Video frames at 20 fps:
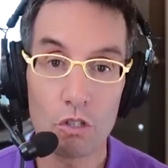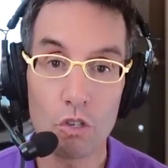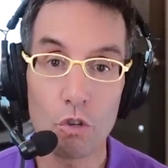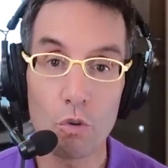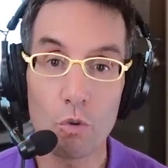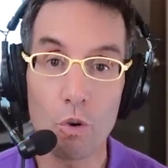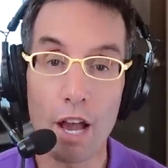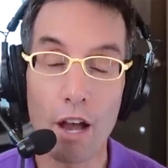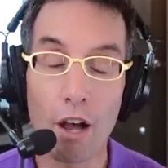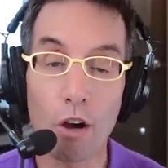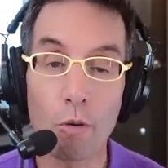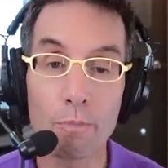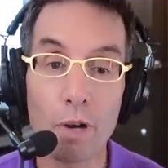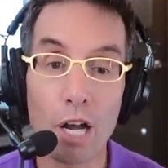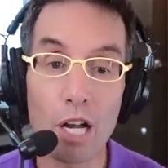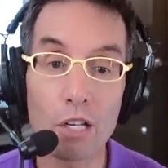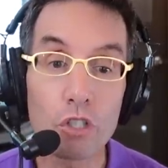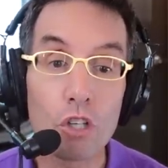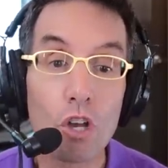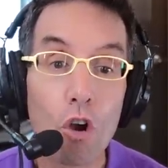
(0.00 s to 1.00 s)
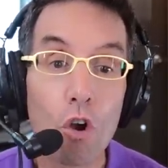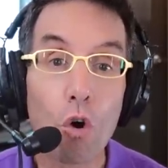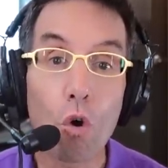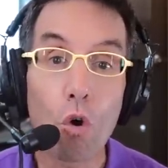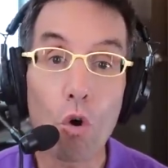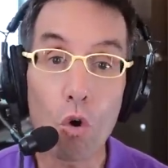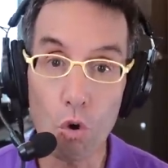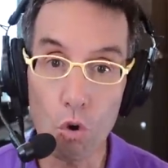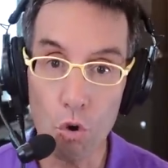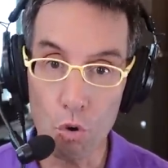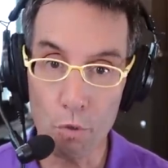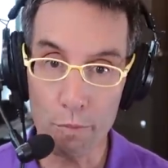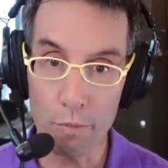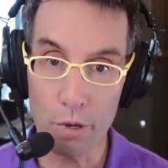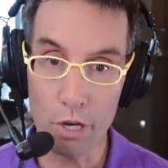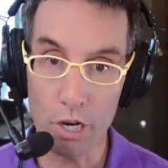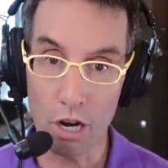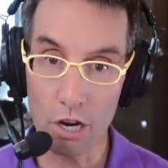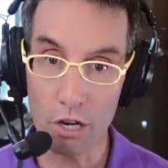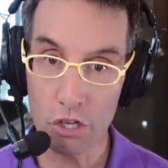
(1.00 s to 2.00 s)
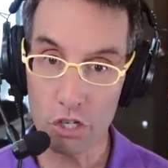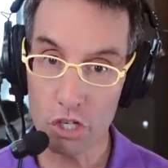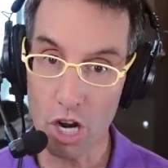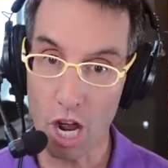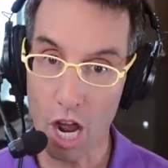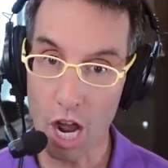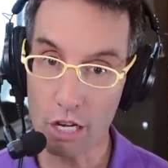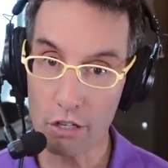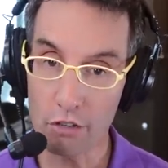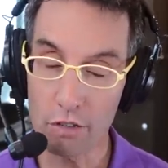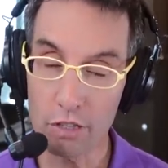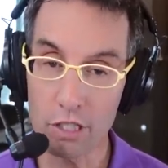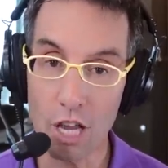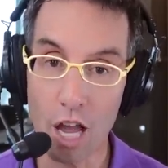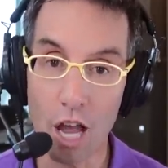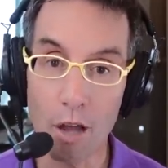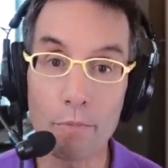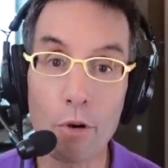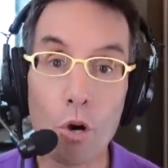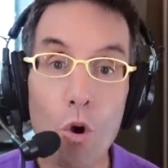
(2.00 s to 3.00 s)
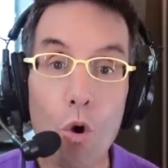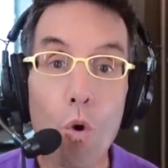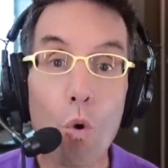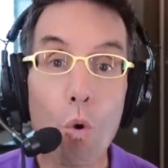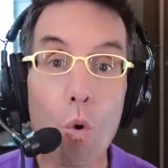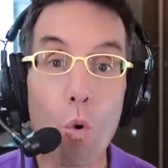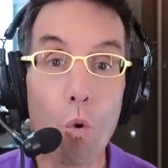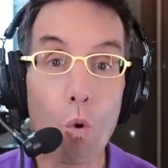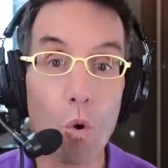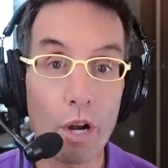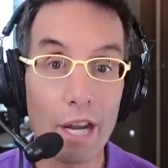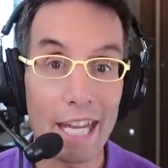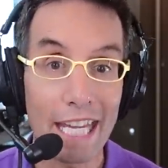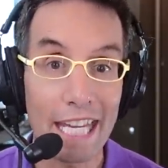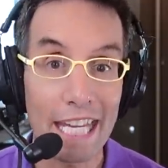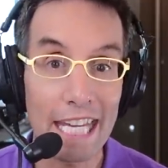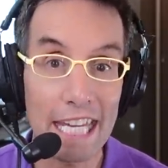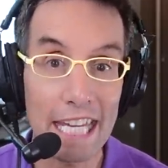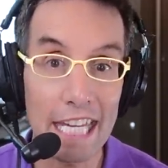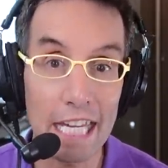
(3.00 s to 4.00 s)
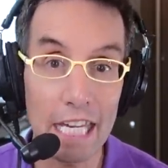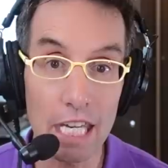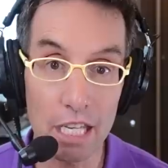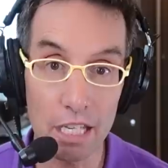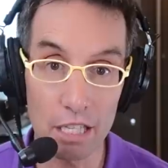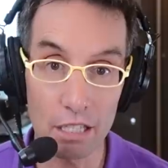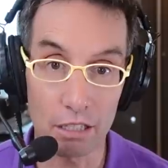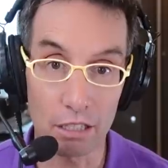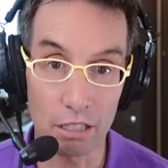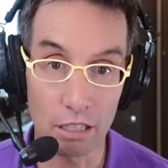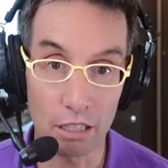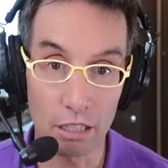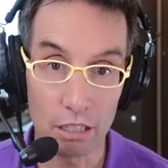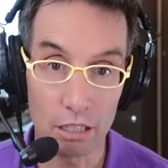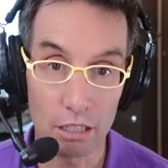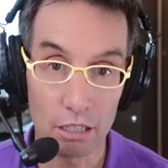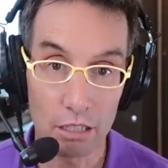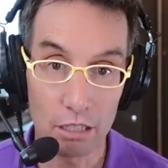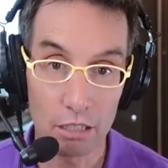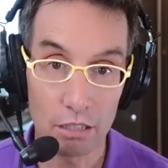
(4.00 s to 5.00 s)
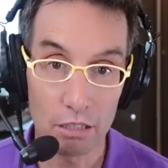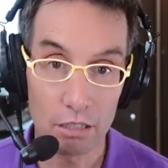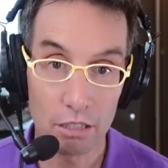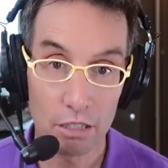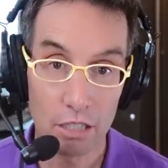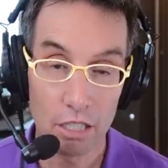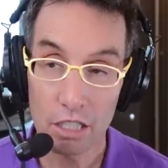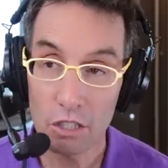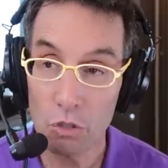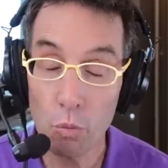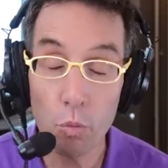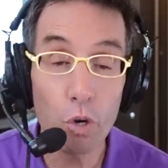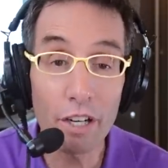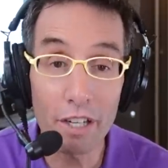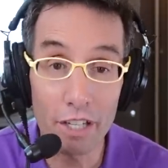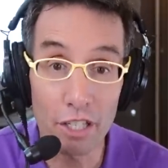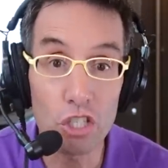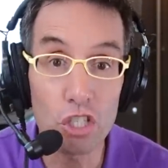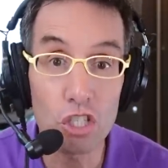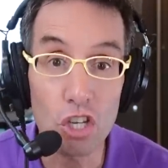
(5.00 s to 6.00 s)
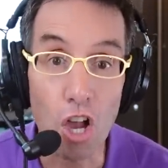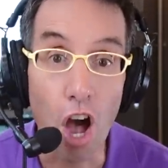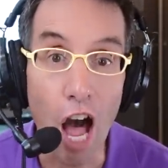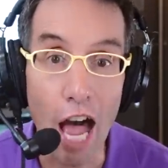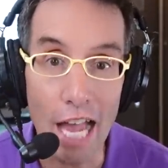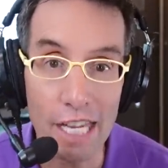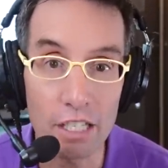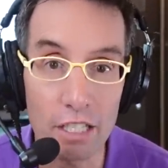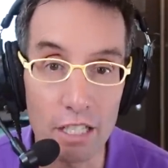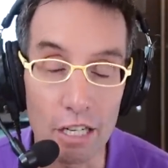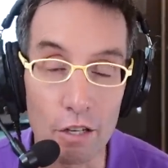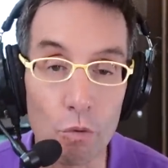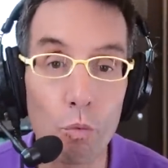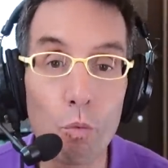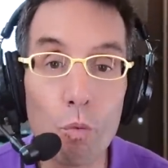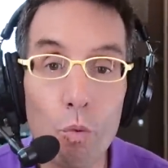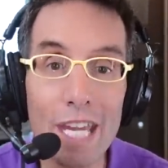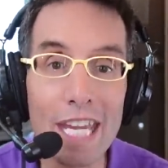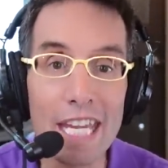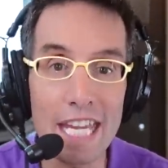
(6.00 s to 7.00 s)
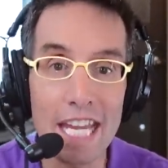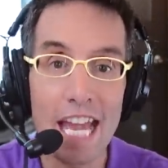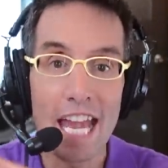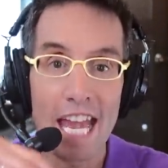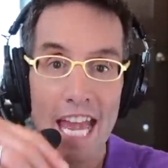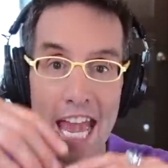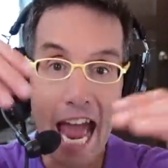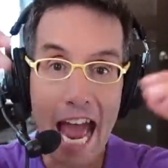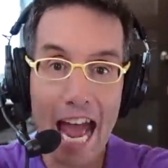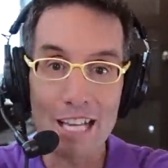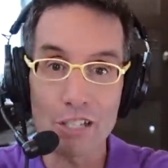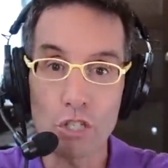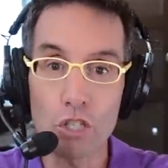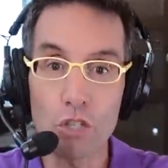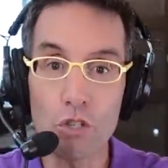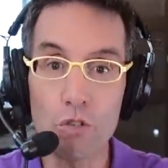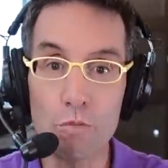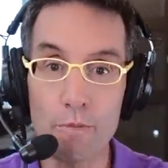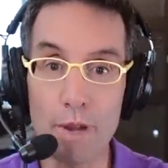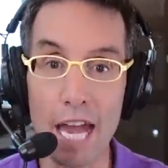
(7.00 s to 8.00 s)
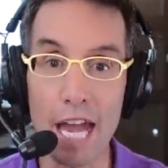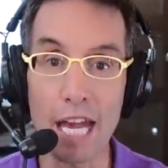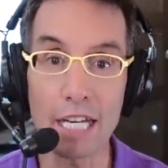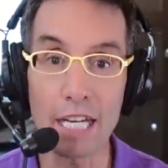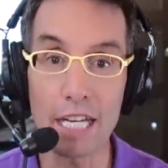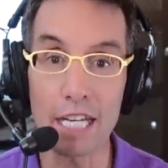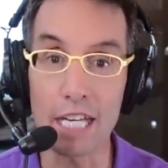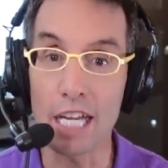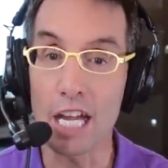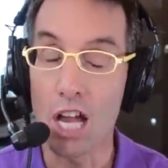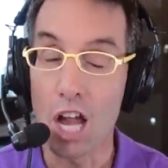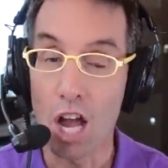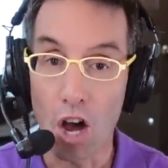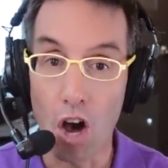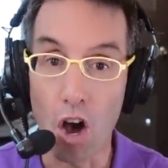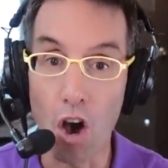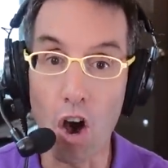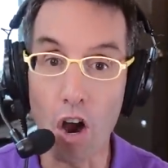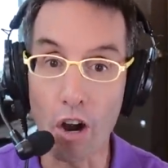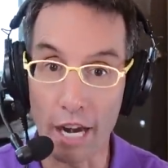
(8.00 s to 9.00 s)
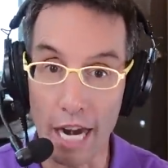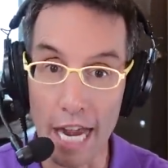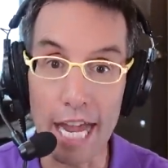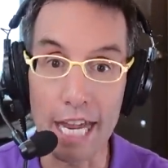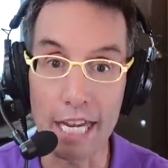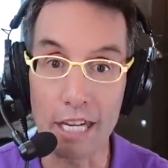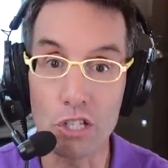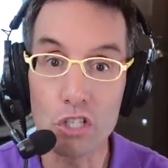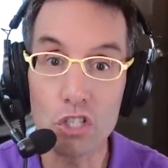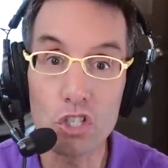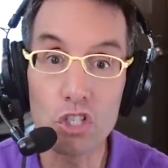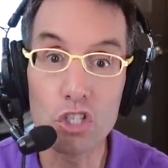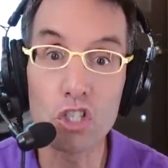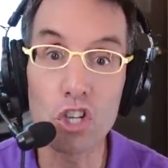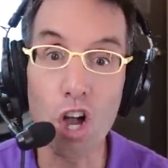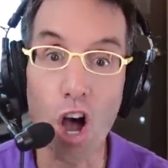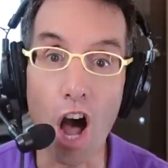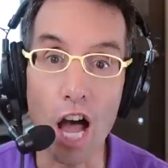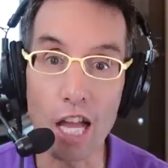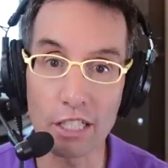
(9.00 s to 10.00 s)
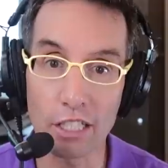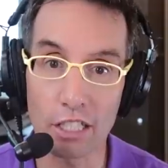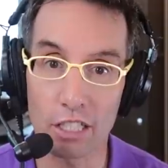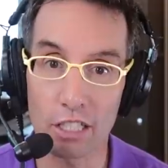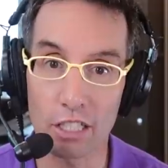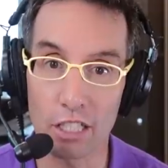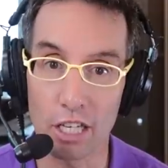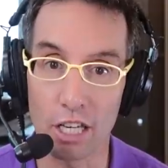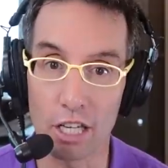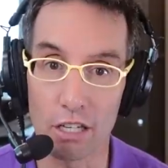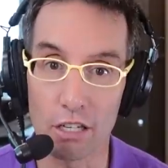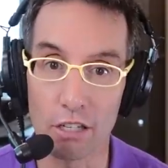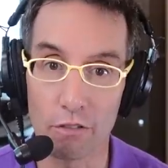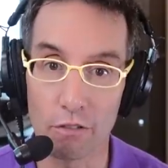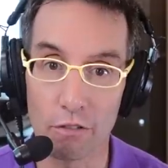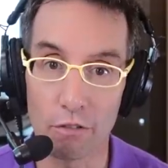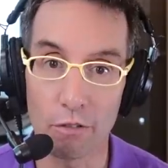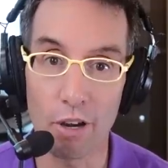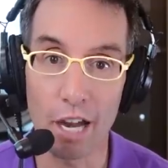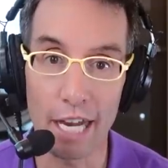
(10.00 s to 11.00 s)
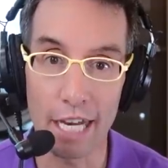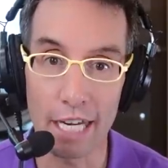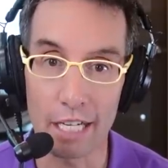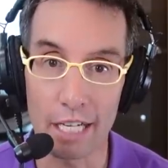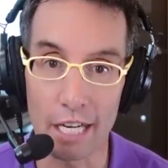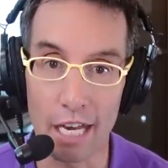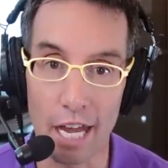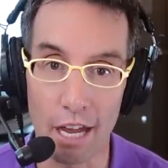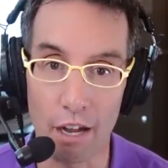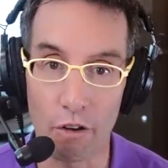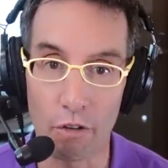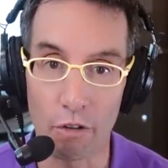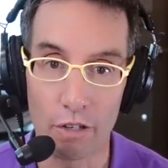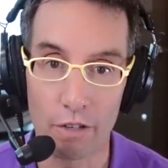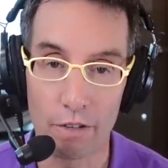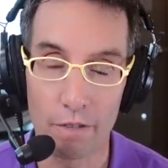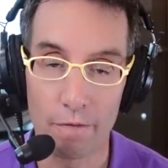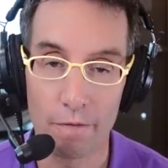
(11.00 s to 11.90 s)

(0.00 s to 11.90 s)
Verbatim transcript: to help us open our chakras up or heal. Because we're exhausted. We, as humanity, are exhausted right now